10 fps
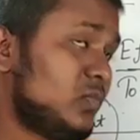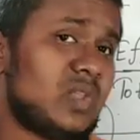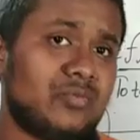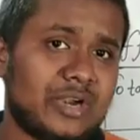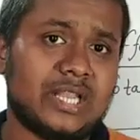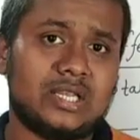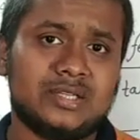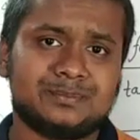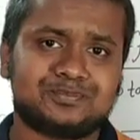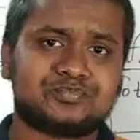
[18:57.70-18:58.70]

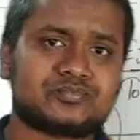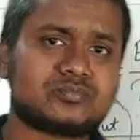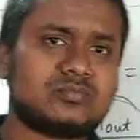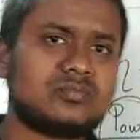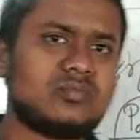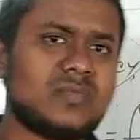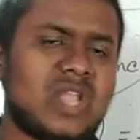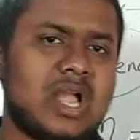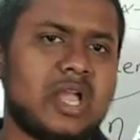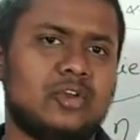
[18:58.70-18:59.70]
finally
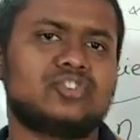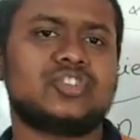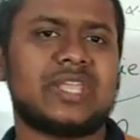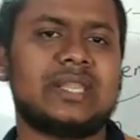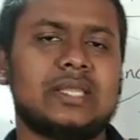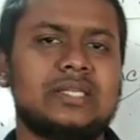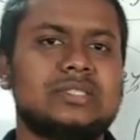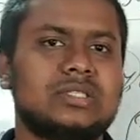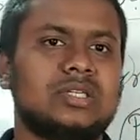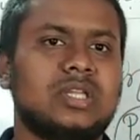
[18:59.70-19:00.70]
I also said
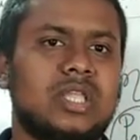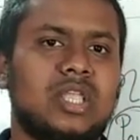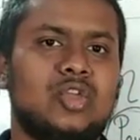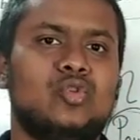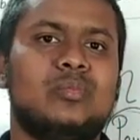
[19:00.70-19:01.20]
that you